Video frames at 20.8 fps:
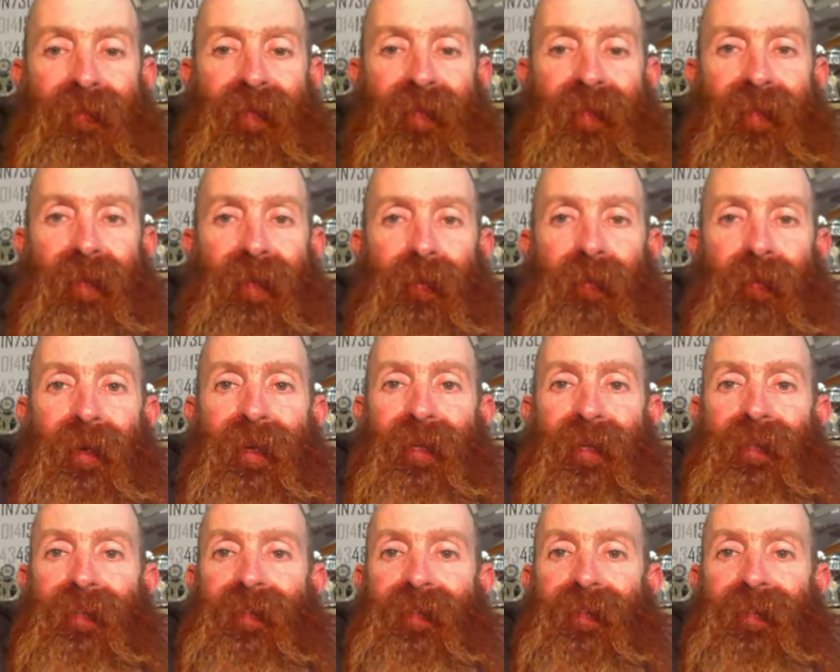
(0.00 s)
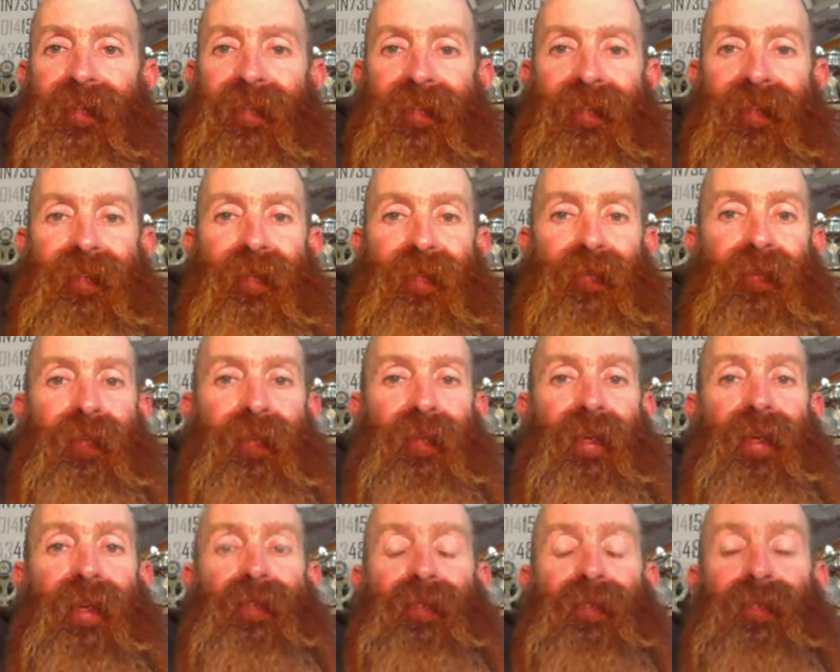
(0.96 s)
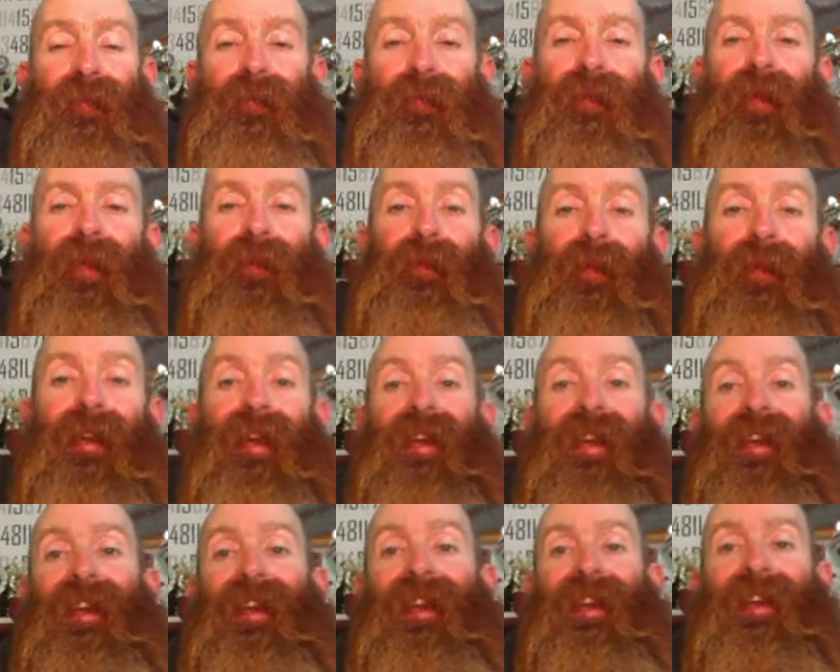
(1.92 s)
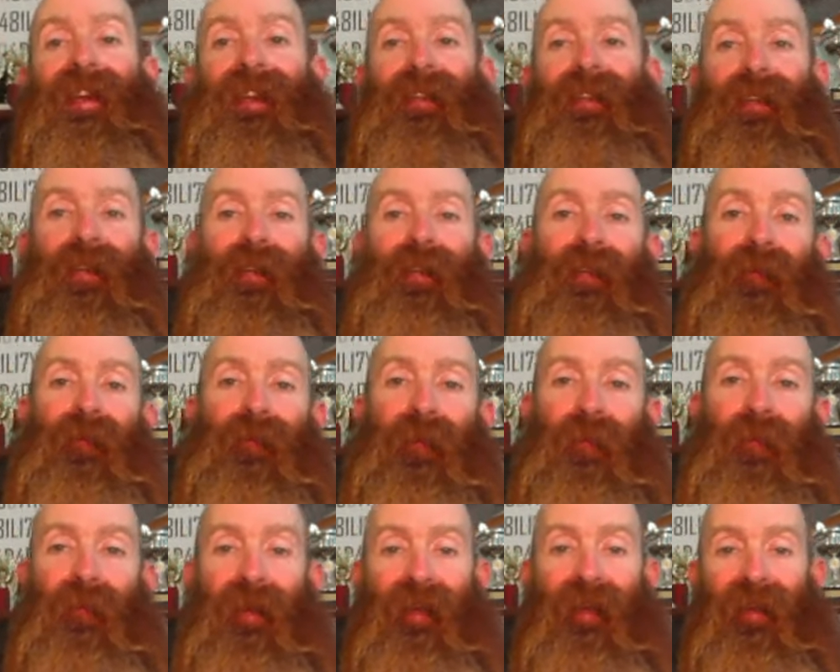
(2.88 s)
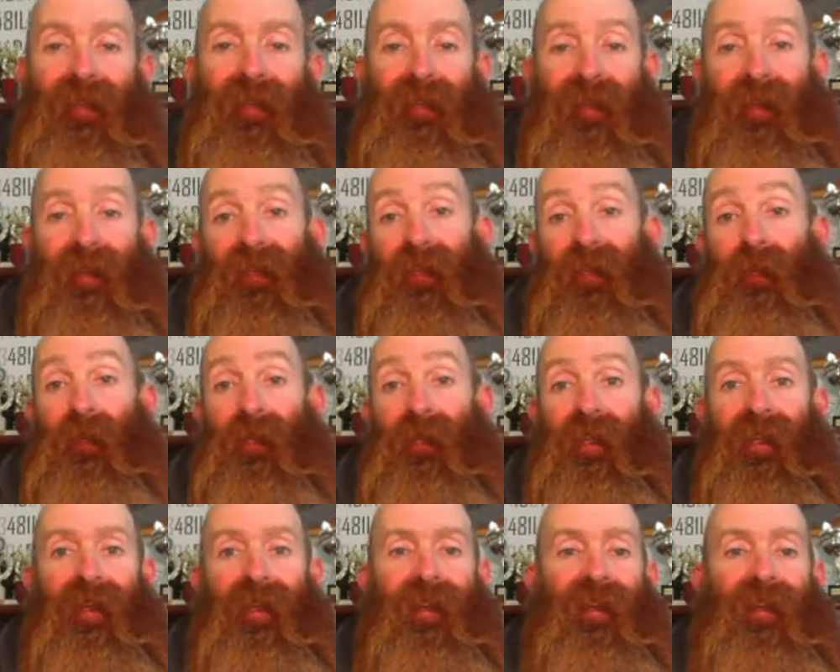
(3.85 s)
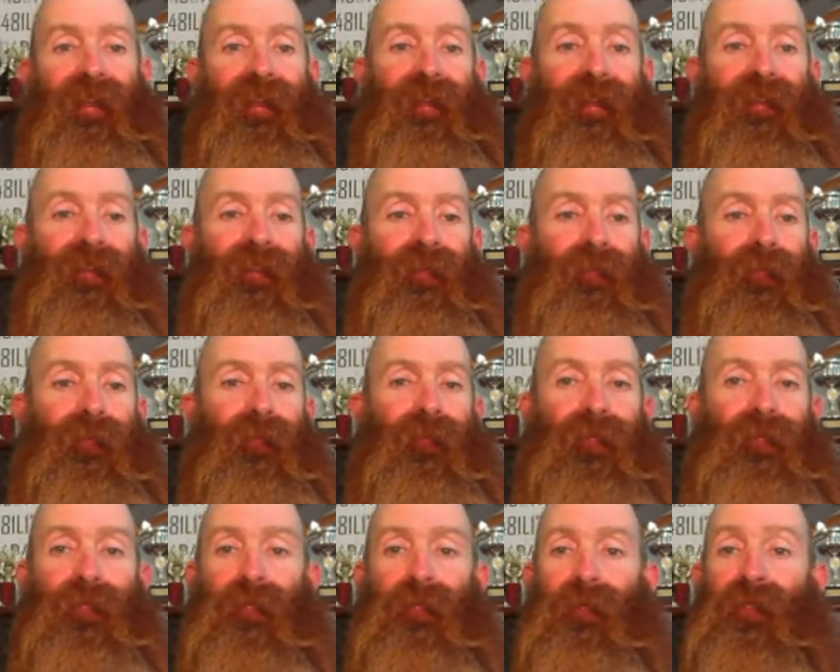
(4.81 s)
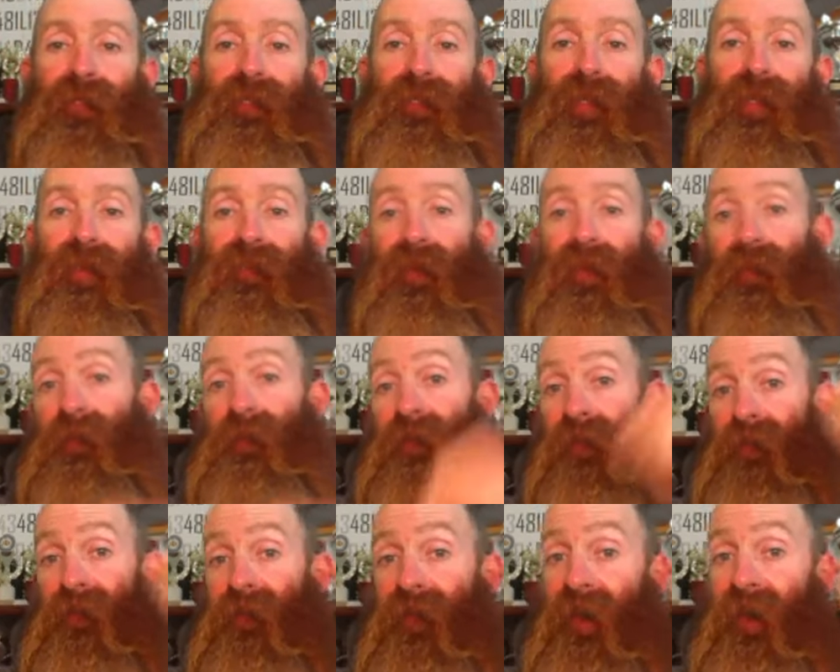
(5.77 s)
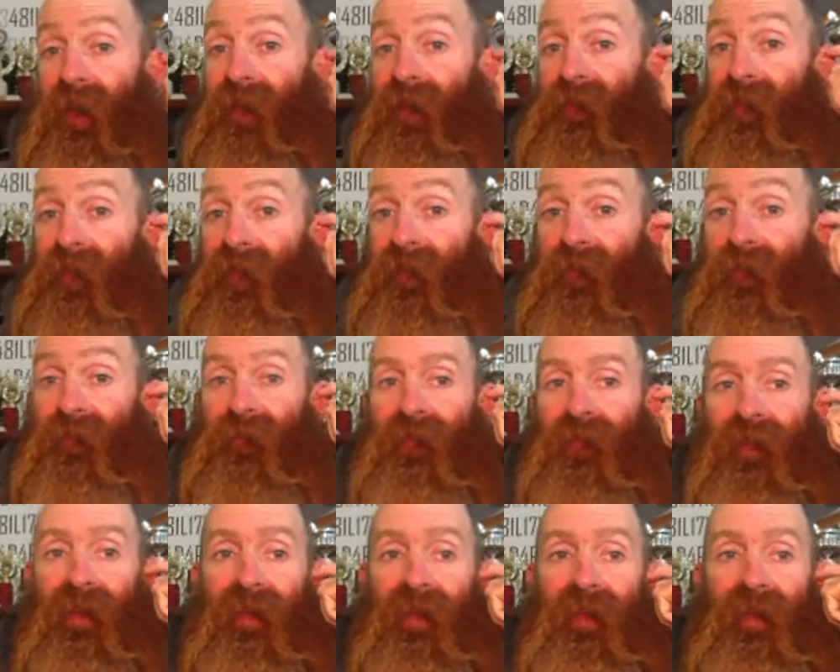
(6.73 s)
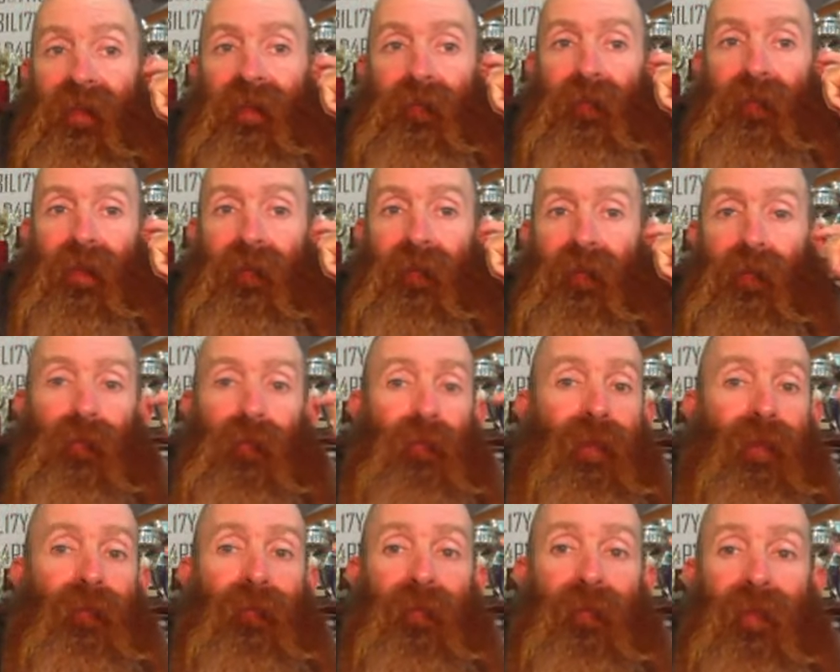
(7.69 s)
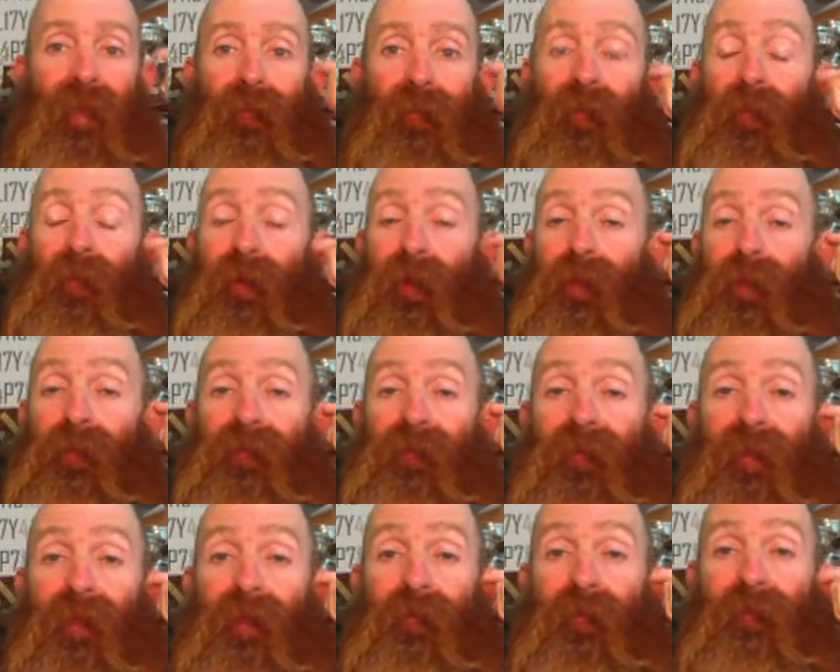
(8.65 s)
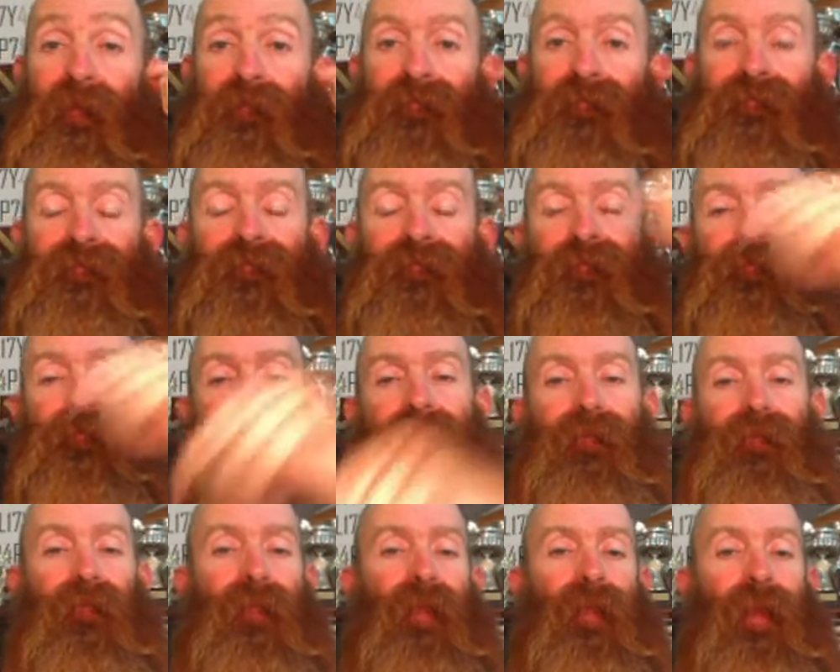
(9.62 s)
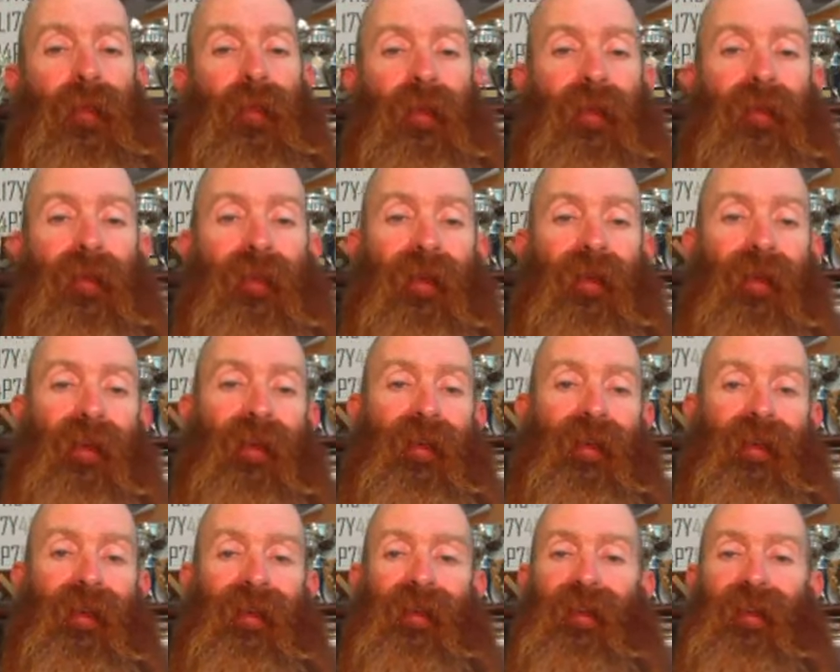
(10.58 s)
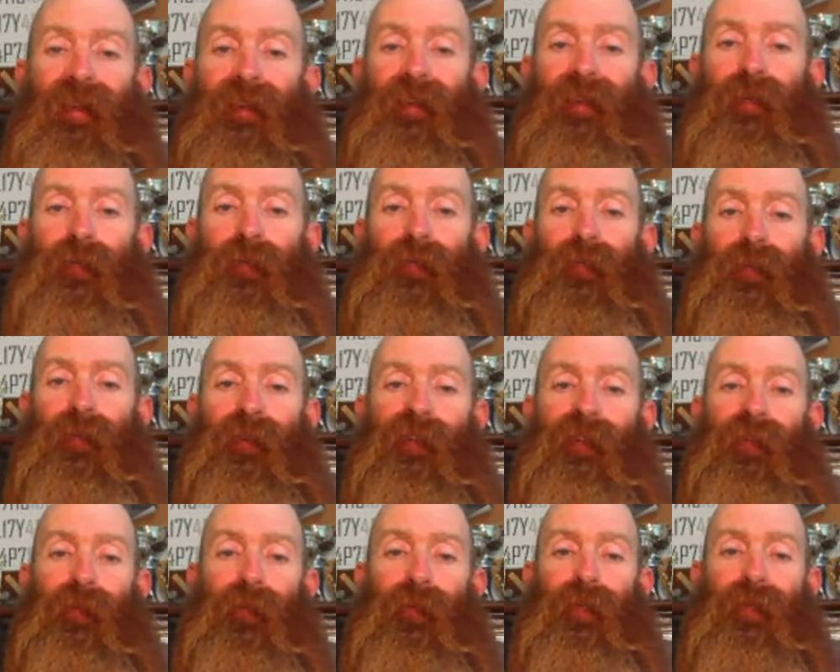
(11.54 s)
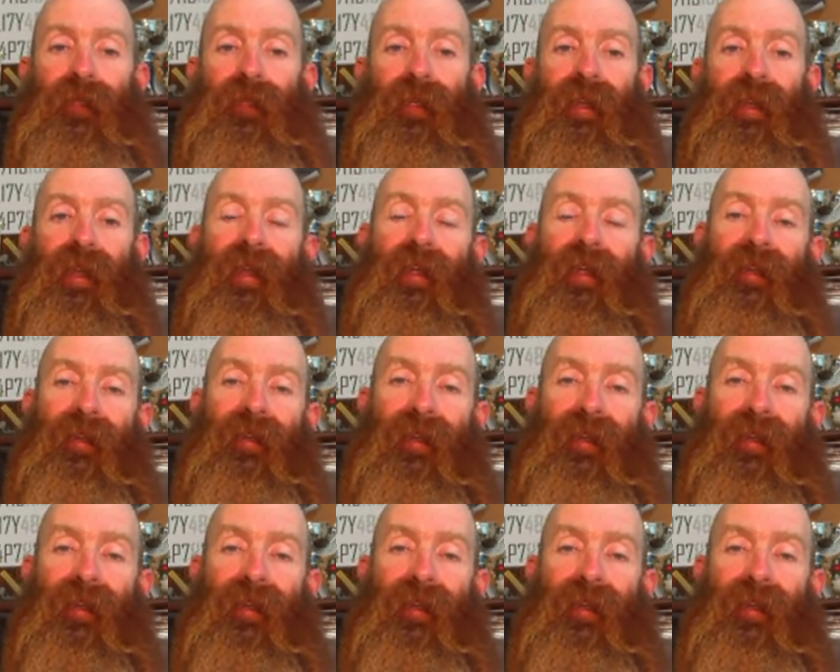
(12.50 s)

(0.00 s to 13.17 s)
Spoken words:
and that way, if you catch the replay, you can remember that you were here and with Stewie's stuff ups on a Sunday session. Maybe I'll rename the post to that one. But I'll sign off by saying